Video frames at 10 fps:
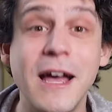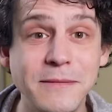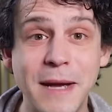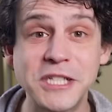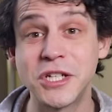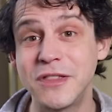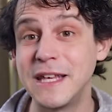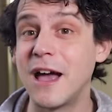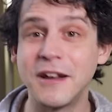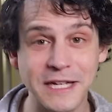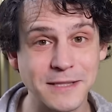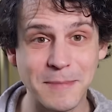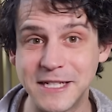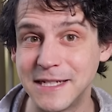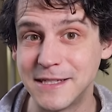I mentioned the
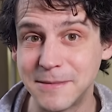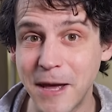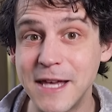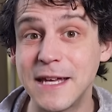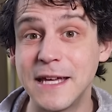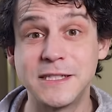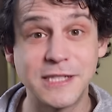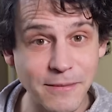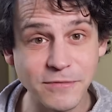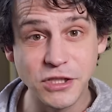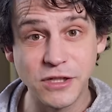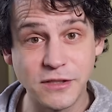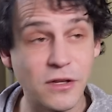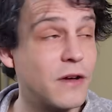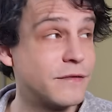unexpected spike in
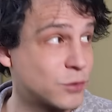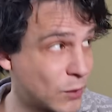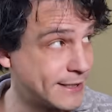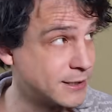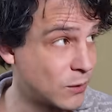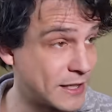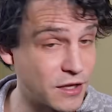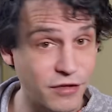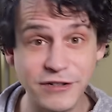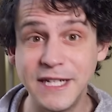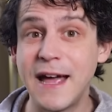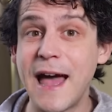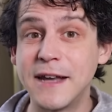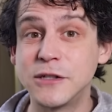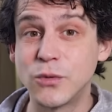temperatures of 2023
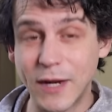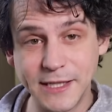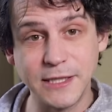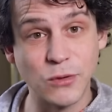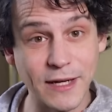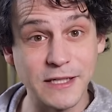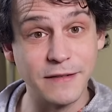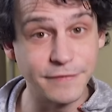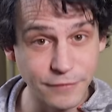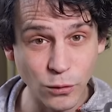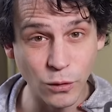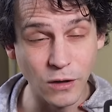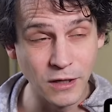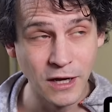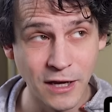and
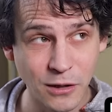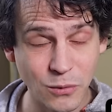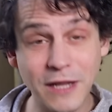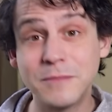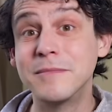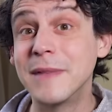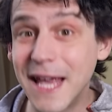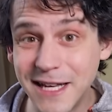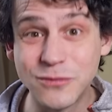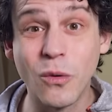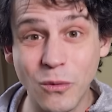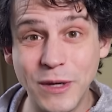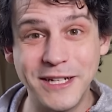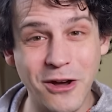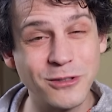2024. Well, here's what
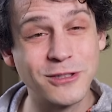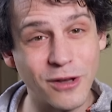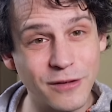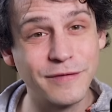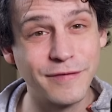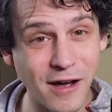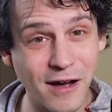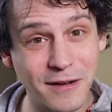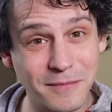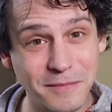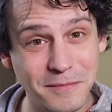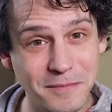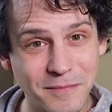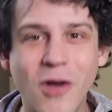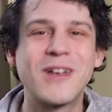we know so far.
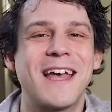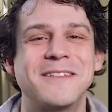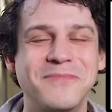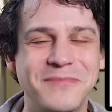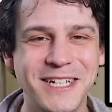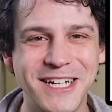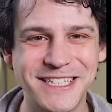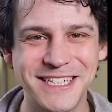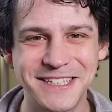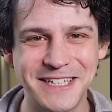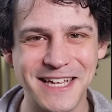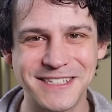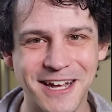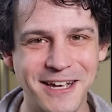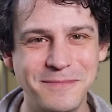Okay, until next
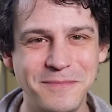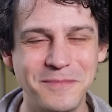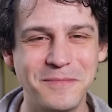time.